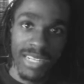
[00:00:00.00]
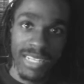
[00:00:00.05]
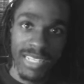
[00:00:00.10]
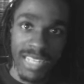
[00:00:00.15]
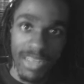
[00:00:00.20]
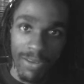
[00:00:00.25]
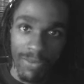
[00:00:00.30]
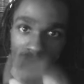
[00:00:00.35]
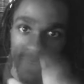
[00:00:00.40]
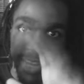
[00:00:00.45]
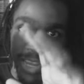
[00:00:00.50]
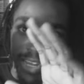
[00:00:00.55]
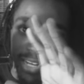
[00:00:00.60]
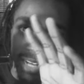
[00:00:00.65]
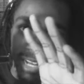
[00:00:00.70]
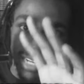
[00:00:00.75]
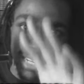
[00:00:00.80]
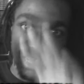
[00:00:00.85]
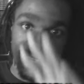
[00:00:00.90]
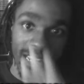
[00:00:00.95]
That's how flat.
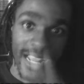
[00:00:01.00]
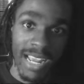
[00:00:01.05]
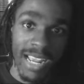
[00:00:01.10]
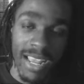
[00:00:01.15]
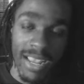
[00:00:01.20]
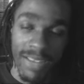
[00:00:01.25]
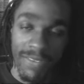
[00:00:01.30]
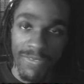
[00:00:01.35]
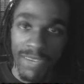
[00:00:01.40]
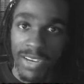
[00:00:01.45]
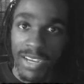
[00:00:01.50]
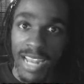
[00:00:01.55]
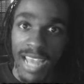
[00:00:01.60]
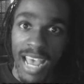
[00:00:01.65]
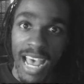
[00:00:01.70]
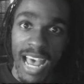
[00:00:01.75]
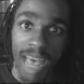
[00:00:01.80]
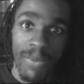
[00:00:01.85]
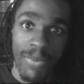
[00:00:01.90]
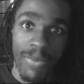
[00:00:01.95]
Like, it look like a fucking
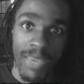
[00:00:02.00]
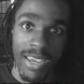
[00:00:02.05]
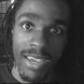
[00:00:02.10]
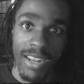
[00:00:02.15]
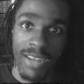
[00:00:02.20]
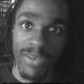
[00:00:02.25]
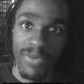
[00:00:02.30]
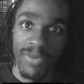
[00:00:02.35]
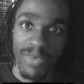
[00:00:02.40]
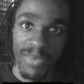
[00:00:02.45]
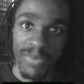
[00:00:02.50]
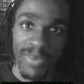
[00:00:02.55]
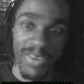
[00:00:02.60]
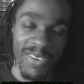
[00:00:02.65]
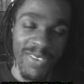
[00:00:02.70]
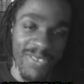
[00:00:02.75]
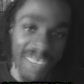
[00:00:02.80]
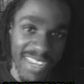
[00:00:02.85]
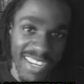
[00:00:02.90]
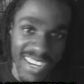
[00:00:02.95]
iPad up there,
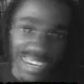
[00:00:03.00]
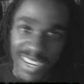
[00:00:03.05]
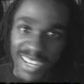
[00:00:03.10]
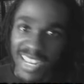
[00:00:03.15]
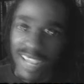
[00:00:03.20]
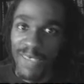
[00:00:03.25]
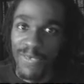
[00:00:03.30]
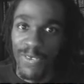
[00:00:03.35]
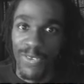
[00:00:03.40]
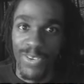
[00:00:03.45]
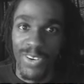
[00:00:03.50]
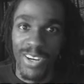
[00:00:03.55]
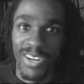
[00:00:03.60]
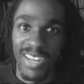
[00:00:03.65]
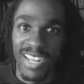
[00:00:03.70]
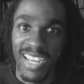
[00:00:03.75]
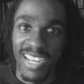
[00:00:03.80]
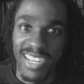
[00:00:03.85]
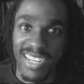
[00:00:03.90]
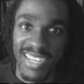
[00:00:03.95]
motherfucker. Like, for real,
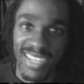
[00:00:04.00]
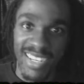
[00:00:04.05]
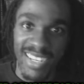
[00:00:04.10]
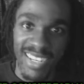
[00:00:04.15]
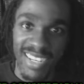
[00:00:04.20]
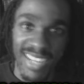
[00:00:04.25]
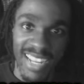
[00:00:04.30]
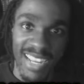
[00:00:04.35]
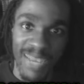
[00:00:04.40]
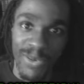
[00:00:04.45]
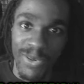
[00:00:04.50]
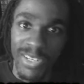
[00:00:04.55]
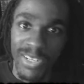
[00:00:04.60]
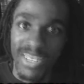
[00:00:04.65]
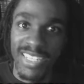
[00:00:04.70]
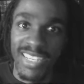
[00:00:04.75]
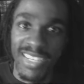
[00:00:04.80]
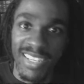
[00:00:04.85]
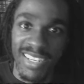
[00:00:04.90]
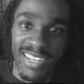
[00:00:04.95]
like, what
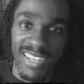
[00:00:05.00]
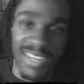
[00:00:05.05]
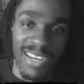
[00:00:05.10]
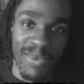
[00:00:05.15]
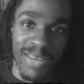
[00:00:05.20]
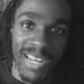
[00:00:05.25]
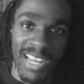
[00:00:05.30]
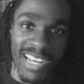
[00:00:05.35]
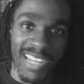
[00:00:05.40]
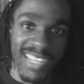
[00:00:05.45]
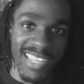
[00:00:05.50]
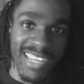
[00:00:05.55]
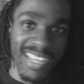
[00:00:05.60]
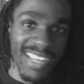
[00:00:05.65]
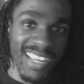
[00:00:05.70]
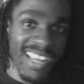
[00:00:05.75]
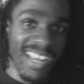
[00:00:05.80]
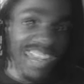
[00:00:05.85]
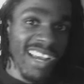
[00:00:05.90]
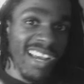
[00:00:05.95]
is it? Nigga be like,
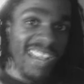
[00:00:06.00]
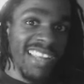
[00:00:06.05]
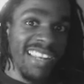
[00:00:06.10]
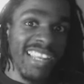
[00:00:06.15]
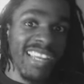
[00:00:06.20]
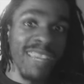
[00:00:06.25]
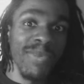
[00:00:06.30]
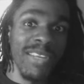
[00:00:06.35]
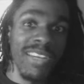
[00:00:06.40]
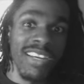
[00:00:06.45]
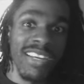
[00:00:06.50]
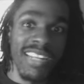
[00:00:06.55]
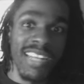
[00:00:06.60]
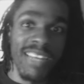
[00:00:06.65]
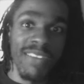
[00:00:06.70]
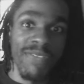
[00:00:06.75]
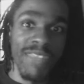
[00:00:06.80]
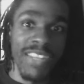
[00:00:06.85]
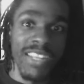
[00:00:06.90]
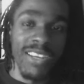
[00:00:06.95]
think. Nigga be looking
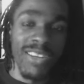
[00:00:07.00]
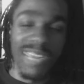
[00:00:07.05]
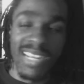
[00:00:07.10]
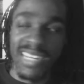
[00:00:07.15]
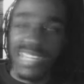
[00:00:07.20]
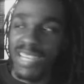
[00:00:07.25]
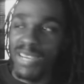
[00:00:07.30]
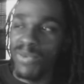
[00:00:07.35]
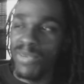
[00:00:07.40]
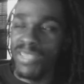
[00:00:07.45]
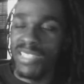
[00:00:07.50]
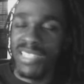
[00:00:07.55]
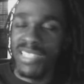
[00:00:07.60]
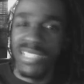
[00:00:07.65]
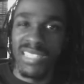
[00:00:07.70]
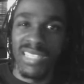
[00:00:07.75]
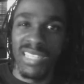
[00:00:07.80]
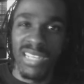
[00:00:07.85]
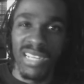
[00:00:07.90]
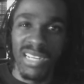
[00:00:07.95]
at the video like, damn, what is
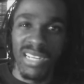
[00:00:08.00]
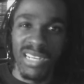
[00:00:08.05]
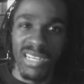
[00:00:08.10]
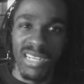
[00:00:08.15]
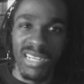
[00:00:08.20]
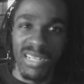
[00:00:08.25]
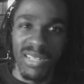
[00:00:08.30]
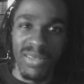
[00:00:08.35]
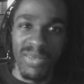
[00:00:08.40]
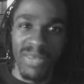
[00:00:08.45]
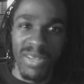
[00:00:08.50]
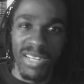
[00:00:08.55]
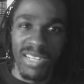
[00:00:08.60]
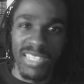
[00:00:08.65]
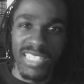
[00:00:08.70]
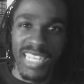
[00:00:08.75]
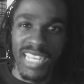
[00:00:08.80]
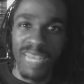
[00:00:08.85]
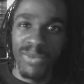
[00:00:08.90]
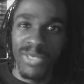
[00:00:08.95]
this, a
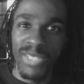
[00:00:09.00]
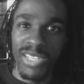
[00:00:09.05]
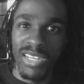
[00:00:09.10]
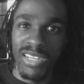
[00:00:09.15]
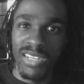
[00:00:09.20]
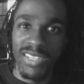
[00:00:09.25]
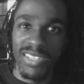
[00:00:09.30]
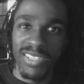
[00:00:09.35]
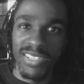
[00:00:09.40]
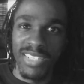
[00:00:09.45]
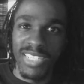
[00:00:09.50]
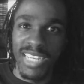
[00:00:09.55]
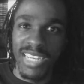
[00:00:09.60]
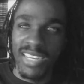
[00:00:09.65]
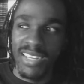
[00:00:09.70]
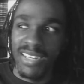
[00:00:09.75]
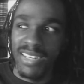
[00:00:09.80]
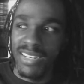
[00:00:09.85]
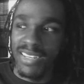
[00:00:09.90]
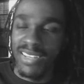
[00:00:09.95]
Samsung
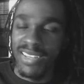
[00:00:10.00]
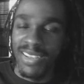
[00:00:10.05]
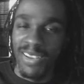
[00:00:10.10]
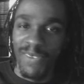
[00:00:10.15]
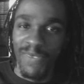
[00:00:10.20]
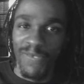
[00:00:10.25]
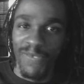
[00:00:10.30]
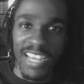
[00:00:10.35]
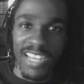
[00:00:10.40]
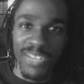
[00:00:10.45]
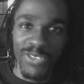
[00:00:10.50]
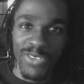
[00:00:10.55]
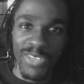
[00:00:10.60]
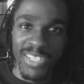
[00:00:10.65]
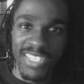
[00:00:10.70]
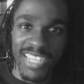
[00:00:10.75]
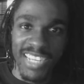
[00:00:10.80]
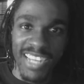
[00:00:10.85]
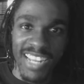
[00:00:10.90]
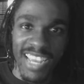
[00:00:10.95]
shaking, flat
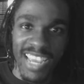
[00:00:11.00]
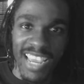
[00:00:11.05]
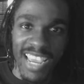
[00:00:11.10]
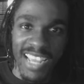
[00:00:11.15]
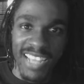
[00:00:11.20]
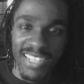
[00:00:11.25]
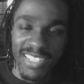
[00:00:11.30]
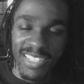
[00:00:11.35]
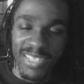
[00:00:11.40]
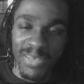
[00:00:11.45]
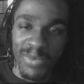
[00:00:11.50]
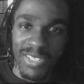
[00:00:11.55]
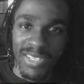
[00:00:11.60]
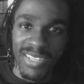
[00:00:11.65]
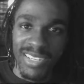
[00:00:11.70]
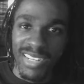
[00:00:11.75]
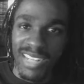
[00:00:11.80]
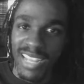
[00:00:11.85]
screen shaking her ass or some shit?